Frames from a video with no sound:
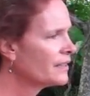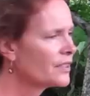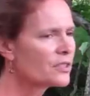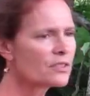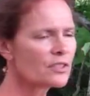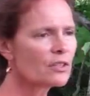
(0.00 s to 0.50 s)

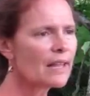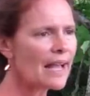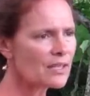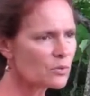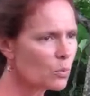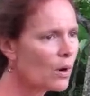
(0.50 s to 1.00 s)
this is
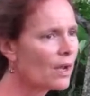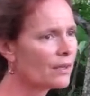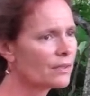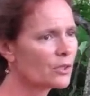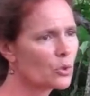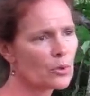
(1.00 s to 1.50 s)
class one
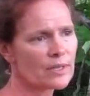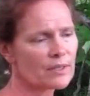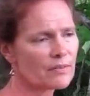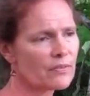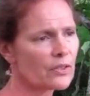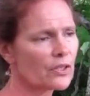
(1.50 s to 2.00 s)
according
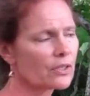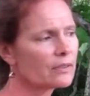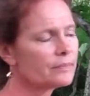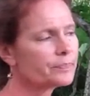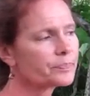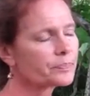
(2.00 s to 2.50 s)
to
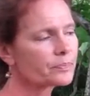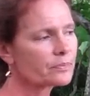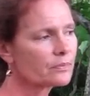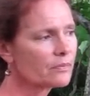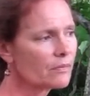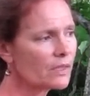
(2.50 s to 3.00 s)
FERC.
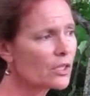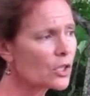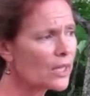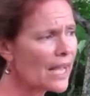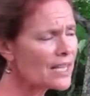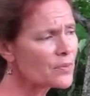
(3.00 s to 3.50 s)
A
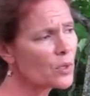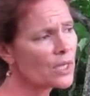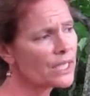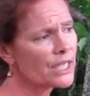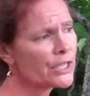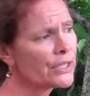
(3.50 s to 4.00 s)
class one
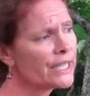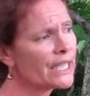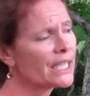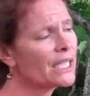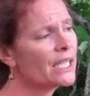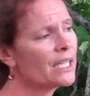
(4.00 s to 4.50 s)

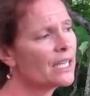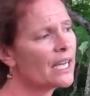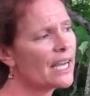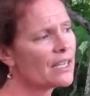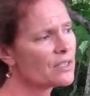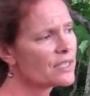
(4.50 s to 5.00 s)
area
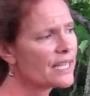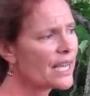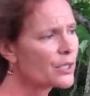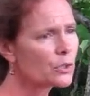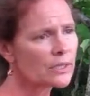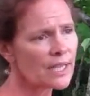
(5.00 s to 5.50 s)
has
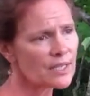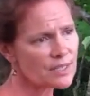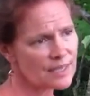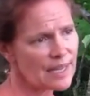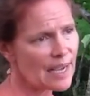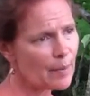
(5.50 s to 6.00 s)
ten or less
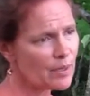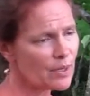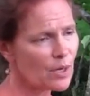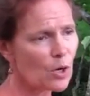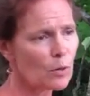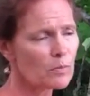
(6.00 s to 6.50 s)
inhabited
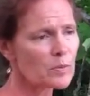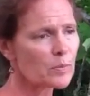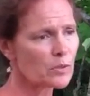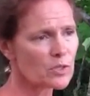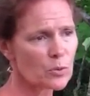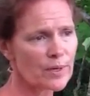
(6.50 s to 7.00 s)
homes
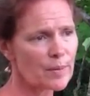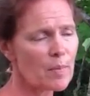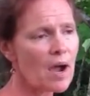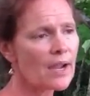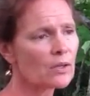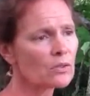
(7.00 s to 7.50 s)
per square
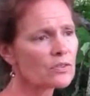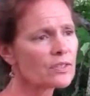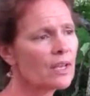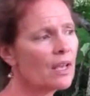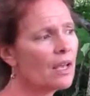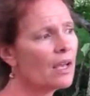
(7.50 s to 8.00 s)
mile.
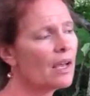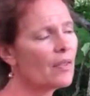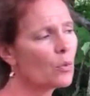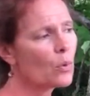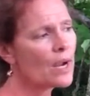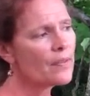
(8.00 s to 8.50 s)
And
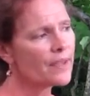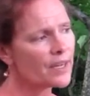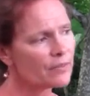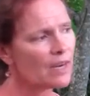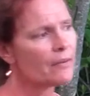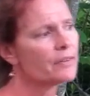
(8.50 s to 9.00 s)
the way they
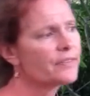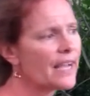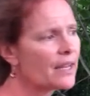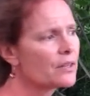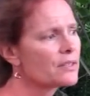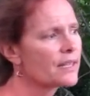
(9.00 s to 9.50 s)
arrive at
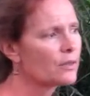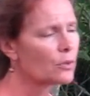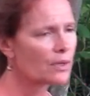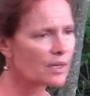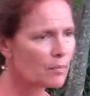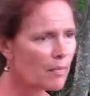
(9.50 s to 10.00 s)
that is they
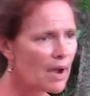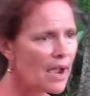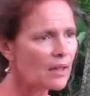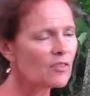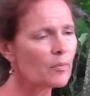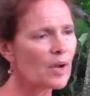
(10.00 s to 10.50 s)
look at a
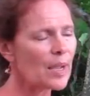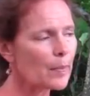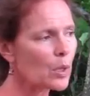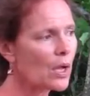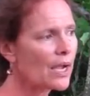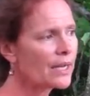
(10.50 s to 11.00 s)
mile of
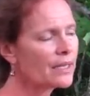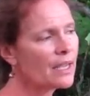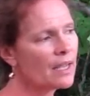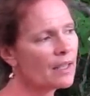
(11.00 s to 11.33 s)
pipeline,